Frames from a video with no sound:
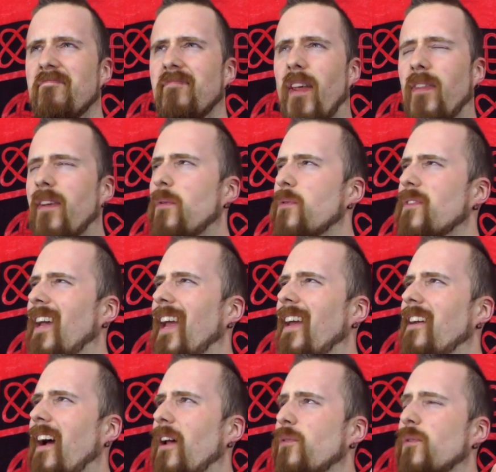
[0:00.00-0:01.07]
I think it was
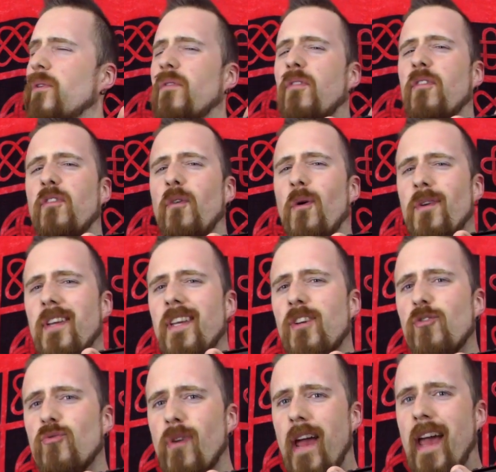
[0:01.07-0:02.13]
830
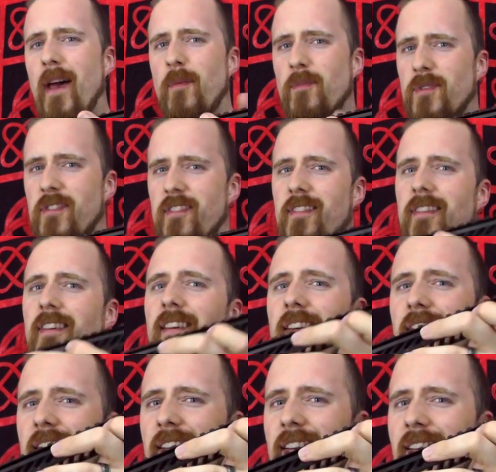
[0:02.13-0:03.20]
grams
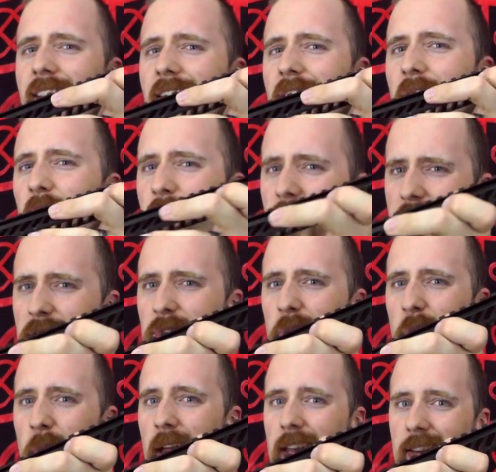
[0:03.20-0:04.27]
of extra
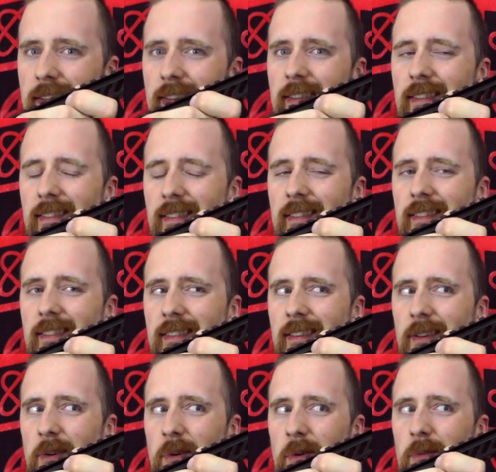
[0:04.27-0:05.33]
weight,
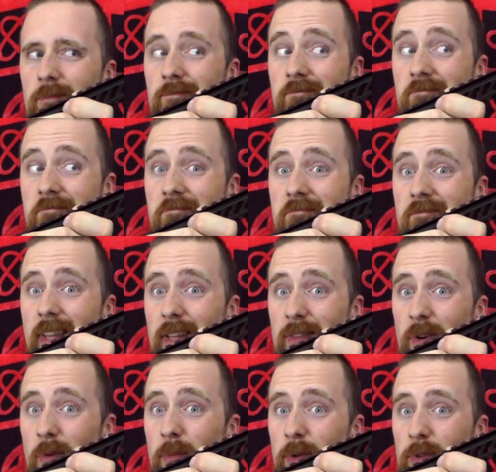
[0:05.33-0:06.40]
so
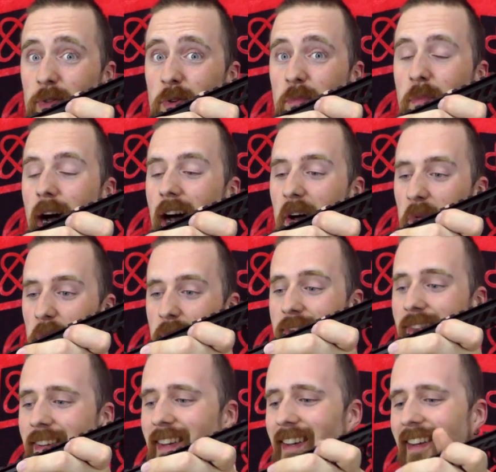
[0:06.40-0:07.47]
that's almost 2
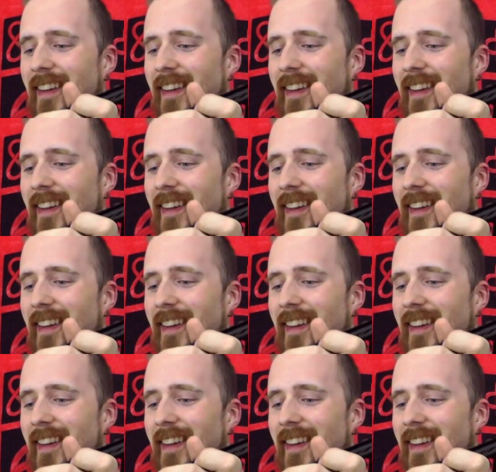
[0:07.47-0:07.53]
pounds.